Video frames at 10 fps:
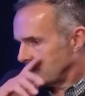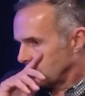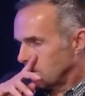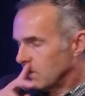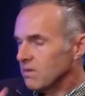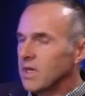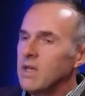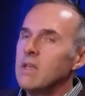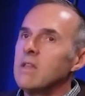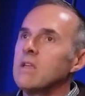Sure,
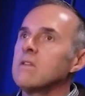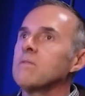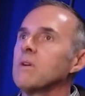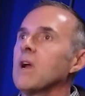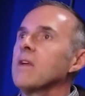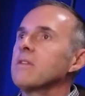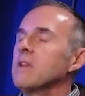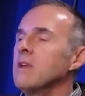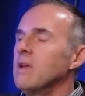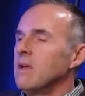Andy, thanks for
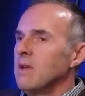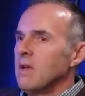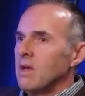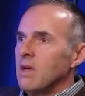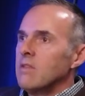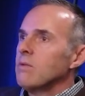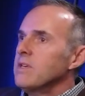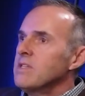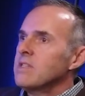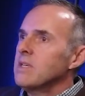asking.
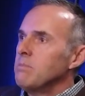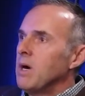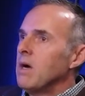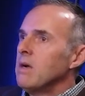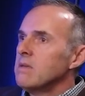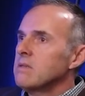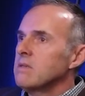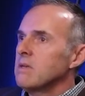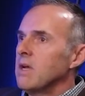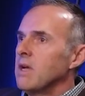360 Box,